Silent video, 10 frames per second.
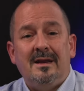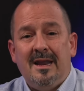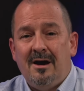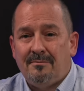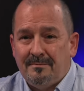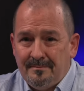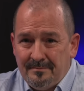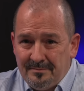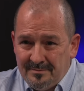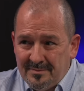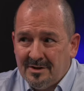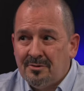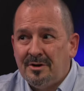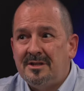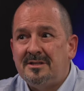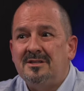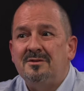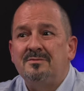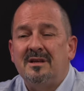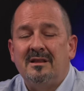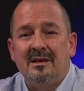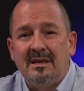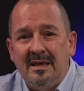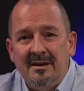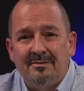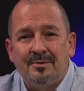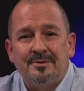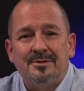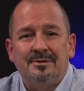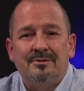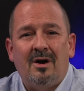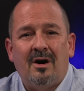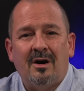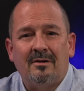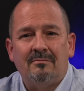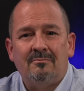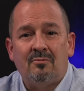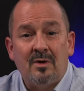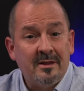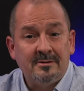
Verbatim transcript: Now, the criticisms that they give also are rather